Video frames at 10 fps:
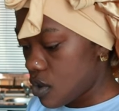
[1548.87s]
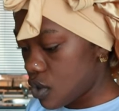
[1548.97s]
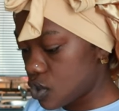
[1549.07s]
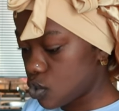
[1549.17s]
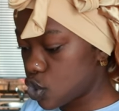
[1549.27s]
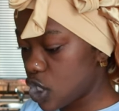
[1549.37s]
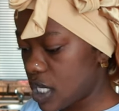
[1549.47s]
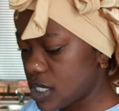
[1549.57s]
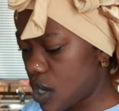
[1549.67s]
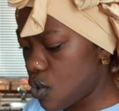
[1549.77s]
Because it's
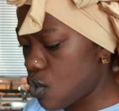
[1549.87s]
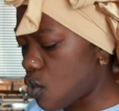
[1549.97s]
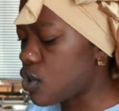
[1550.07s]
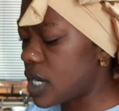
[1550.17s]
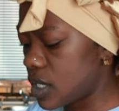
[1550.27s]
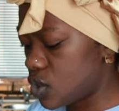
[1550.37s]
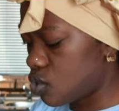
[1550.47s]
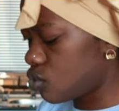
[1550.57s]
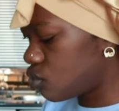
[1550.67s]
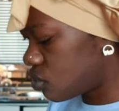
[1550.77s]
shy some of all that to